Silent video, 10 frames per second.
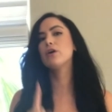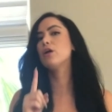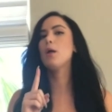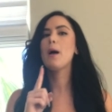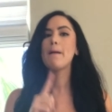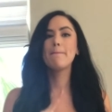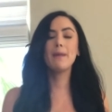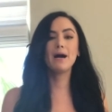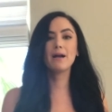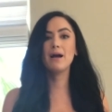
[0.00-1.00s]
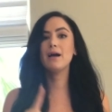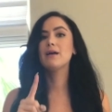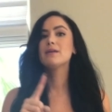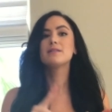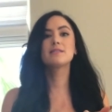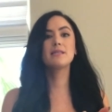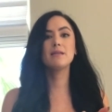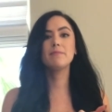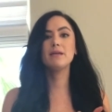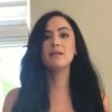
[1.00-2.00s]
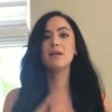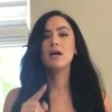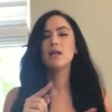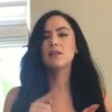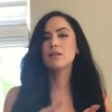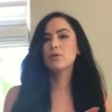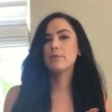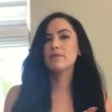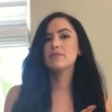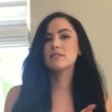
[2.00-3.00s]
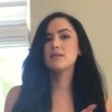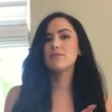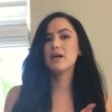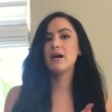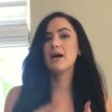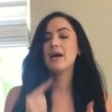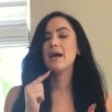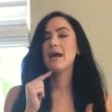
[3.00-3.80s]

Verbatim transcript: Oil, maca, cinnamon, a little bit of stevia,